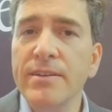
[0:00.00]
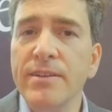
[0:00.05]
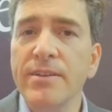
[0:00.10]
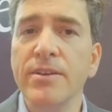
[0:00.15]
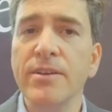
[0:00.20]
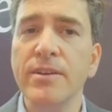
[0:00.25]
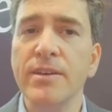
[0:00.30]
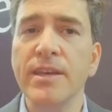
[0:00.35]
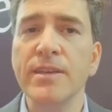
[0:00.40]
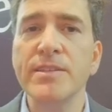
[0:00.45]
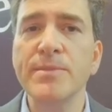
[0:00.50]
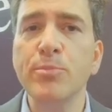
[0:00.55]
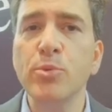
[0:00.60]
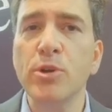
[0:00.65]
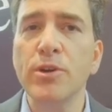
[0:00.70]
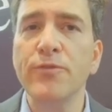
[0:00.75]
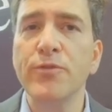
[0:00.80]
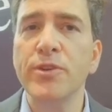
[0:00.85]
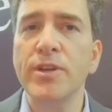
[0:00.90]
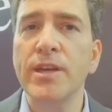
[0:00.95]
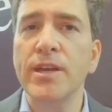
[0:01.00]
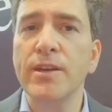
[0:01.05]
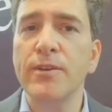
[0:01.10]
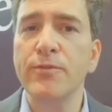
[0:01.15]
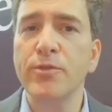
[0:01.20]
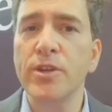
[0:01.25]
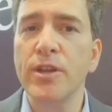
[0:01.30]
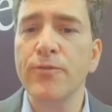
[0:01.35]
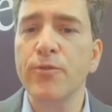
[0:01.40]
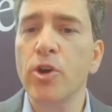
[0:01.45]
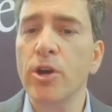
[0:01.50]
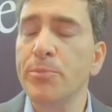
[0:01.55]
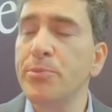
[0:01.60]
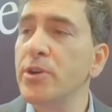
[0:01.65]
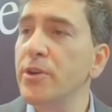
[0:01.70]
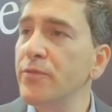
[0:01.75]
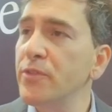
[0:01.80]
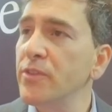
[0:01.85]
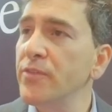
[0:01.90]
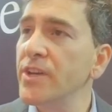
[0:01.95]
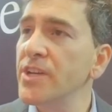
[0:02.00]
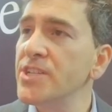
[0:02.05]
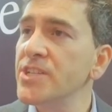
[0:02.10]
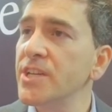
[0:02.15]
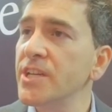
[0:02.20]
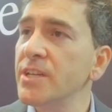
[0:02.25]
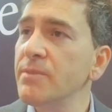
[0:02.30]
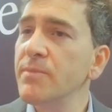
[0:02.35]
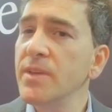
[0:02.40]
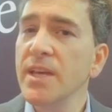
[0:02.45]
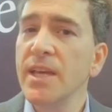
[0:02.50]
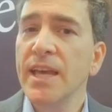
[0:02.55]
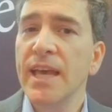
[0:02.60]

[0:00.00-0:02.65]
is important for the peripheral vision,